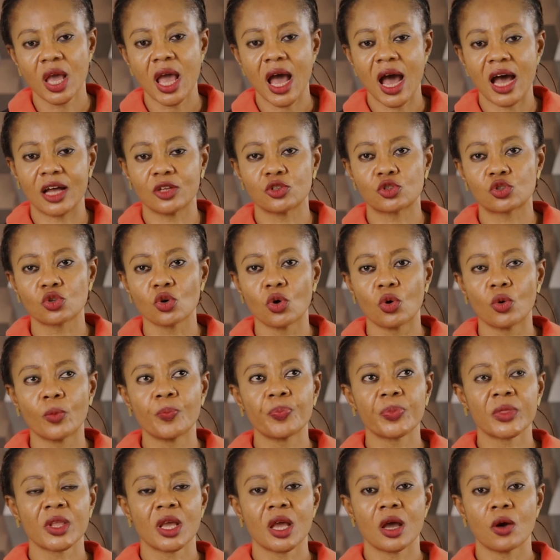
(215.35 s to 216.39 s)
And so
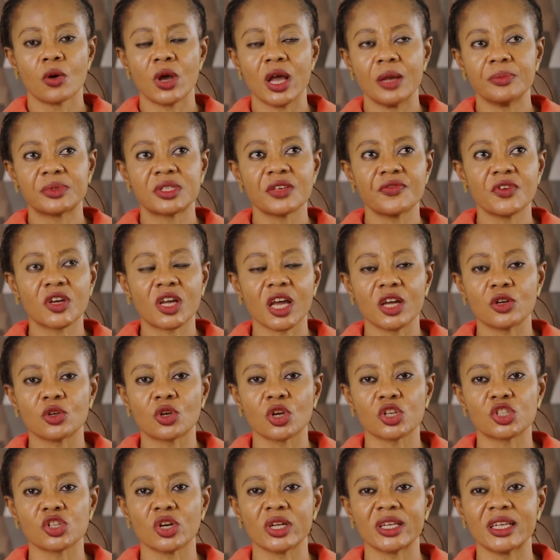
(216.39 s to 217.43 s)
civic
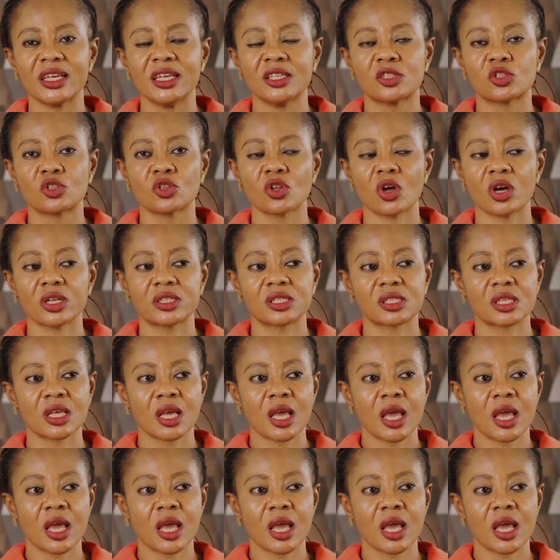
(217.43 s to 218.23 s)
education is not